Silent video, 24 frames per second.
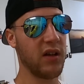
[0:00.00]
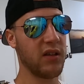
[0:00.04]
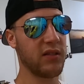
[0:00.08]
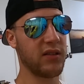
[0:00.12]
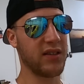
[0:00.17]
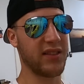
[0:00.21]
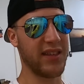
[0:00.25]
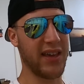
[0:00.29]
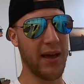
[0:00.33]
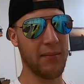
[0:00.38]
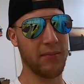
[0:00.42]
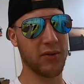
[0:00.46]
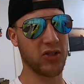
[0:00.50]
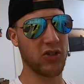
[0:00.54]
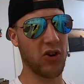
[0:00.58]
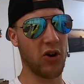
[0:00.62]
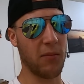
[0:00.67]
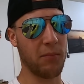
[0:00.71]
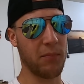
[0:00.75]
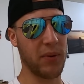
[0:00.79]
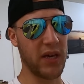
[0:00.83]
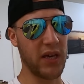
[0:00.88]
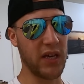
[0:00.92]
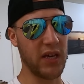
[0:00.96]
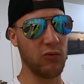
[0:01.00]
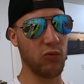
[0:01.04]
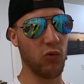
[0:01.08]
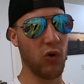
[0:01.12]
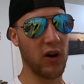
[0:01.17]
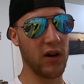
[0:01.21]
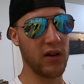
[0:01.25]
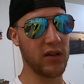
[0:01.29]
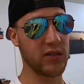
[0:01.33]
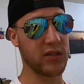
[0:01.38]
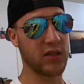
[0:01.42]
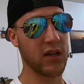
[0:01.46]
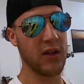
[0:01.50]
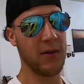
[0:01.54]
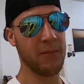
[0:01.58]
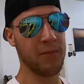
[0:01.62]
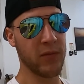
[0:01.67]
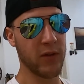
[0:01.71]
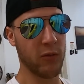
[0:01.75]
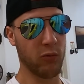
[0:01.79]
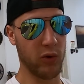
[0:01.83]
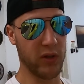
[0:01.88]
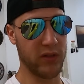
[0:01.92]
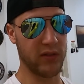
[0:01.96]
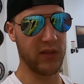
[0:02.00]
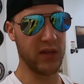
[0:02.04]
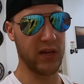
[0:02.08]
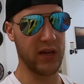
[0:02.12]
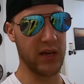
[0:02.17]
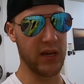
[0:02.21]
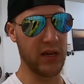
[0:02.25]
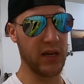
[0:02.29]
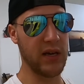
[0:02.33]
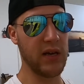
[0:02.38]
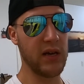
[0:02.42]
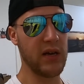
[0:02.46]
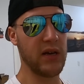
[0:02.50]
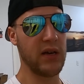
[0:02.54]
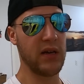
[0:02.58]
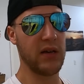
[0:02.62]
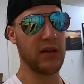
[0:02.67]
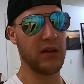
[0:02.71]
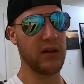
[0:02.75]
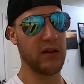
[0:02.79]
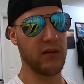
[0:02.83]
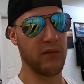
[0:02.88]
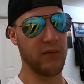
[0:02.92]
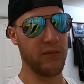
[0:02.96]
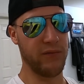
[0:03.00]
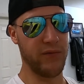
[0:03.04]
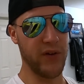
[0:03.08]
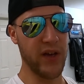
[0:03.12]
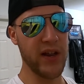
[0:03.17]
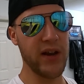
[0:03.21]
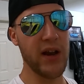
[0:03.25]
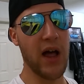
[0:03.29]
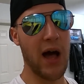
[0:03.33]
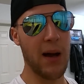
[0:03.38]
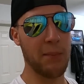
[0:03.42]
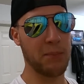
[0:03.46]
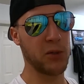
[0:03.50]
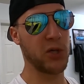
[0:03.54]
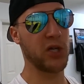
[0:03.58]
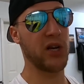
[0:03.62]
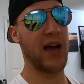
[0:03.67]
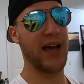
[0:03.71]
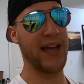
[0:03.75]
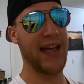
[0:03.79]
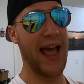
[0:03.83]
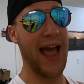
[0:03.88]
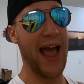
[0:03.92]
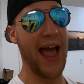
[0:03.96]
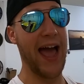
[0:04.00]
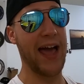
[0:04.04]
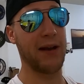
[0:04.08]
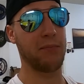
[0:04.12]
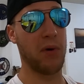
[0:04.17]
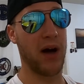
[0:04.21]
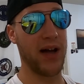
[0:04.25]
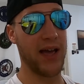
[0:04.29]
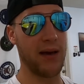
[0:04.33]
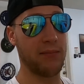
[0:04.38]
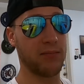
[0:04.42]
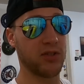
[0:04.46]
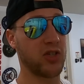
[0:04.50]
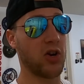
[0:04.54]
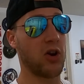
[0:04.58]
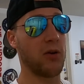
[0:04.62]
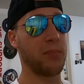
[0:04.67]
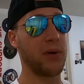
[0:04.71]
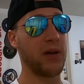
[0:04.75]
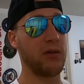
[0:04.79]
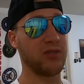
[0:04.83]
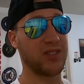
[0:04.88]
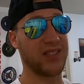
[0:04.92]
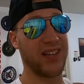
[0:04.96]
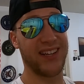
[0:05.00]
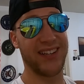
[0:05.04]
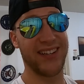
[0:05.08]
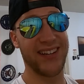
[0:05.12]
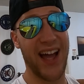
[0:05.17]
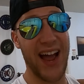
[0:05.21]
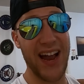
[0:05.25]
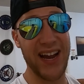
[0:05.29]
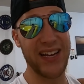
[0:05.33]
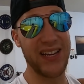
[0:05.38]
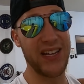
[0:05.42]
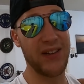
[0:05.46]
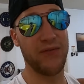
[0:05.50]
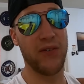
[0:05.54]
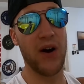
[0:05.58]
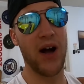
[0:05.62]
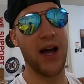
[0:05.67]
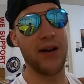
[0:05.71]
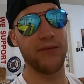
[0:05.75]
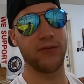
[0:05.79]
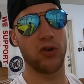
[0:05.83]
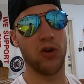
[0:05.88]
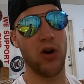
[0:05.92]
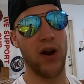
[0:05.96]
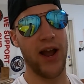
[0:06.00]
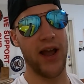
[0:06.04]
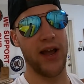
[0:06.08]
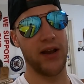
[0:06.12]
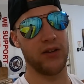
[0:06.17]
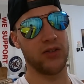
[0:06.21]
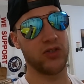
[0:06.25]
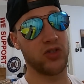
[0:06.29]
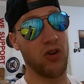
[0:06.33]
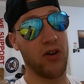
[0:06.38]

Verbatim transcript: I think the MSRP was with the VIN option I had, my MSRP was like 95 grand.